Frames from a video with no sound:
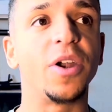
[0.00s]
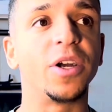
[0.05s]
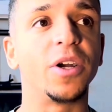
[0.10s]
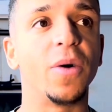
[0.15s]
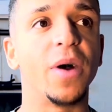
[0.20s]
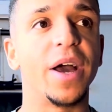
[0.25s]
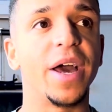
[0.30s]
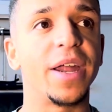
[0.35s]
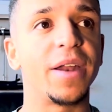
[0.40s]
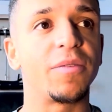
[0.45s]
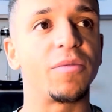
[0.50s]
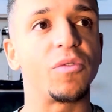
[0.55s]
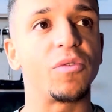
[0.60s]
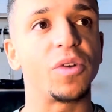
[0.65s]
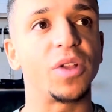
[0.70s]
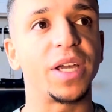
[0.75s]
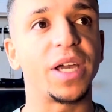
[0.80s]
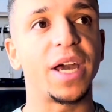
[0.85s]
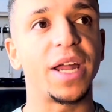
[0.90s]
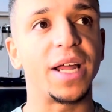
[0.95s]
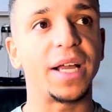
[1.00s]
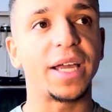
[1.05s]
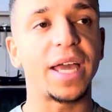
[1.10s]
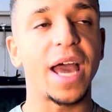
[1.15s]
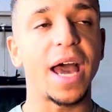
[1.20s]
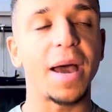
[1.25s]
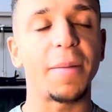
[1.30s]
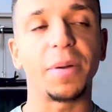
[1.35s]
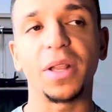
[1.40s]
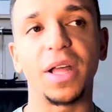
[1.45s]
to go ahead and really kind of
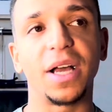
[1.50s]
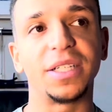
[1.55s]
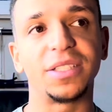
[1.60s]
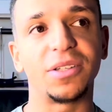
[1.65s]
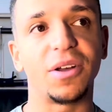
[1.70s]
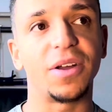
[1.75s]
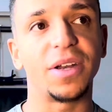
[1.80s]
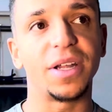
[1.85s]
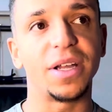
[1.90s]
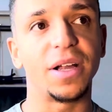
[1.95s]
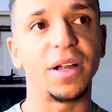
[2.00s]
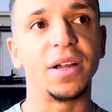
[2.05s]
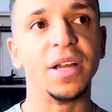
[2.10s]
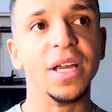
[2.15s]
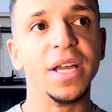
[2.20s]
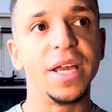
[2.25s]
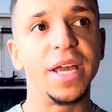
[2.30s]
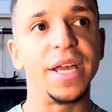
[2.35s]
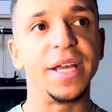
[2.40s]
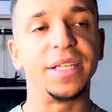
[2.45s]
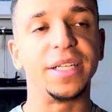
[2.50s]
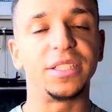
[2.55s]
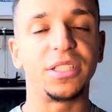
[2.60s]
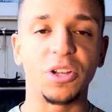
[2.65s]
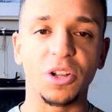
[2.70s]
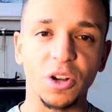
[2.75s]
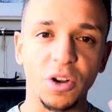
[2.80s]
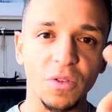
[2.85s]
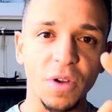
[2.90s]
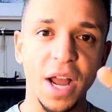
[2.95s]
capitalize on here is, and
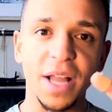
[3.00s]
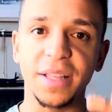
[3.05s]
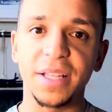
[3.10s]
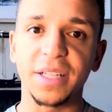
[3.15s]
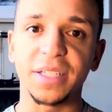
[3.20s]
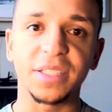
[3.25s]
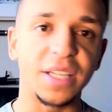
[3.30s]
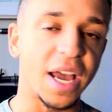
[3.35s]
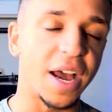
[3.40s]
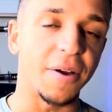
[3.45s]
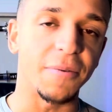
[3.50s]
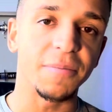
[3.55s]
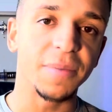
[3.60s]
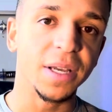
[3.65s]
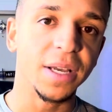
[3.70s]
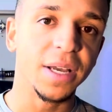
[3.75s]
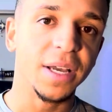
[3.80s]
you're going to write this down,